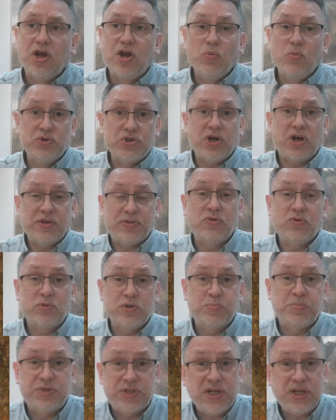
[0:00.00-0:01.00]
which I thought
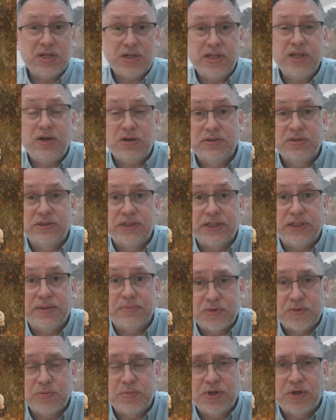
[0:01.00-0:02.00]
was particularly ugly,
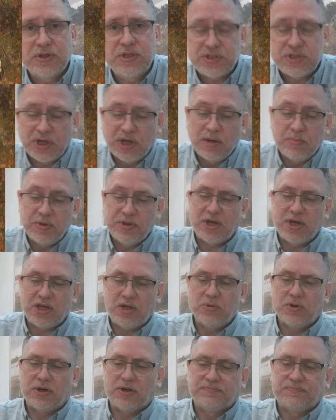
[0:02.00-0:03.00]
to be honest, but there
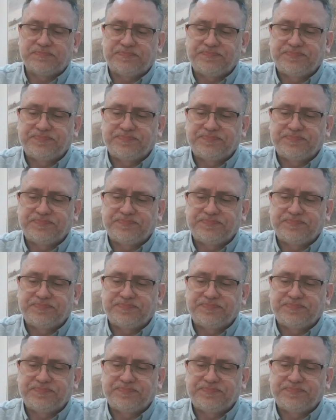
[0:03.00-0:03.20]
you are.